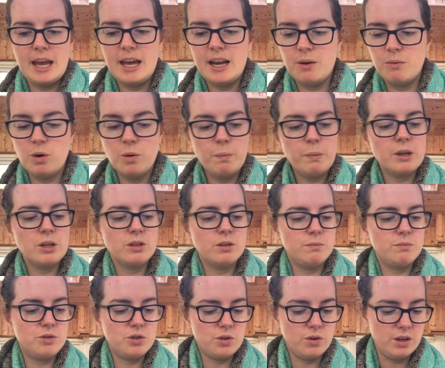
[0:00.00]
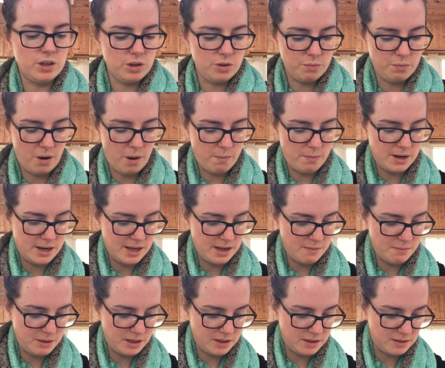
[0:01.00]
And I won't be showing you properly
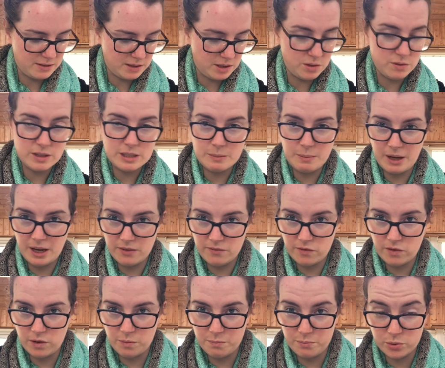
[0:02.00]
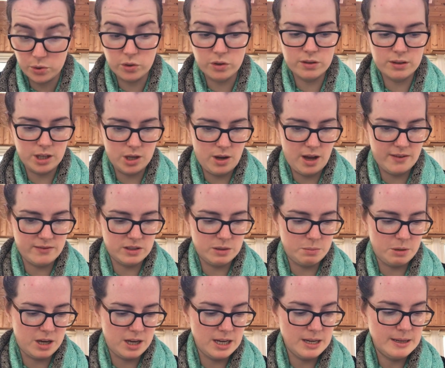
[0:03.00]
because, you know, it's a paid for book that you have to
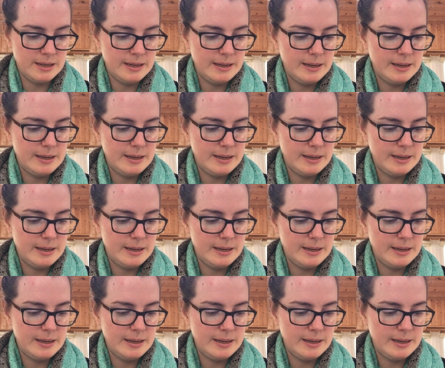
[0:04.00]
buy.